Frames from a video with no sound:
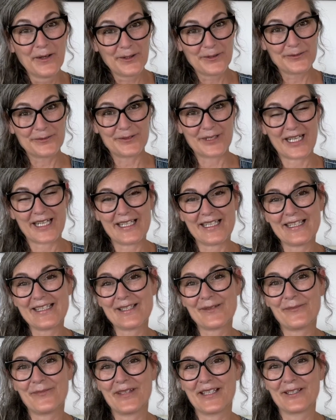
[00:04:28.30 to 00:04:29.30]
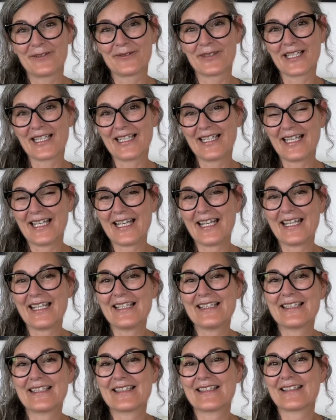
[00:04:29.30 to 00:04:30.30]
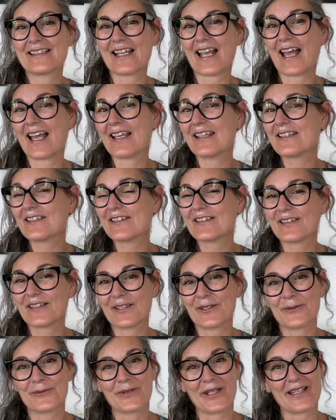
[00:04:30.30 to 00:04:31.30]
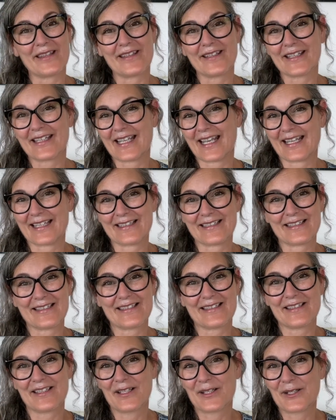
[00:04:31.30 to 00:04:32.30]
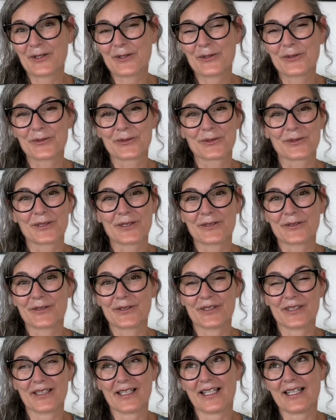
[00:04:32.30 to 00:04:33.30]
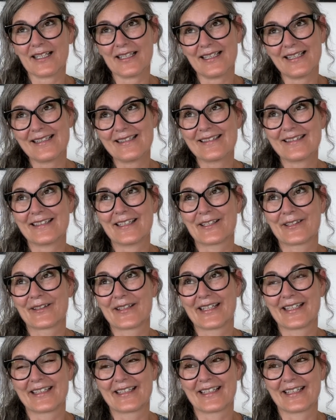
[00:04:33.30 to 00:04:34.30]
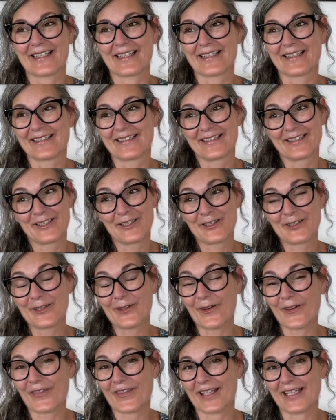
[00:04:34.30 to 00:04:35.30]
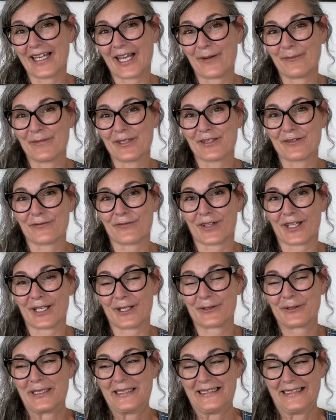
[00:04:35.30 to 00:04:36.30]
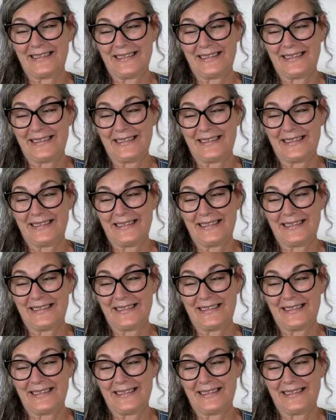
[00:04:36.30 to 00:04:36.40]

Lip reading: ready to be released as the weather gets cooler, at least here in the northern hemisphere.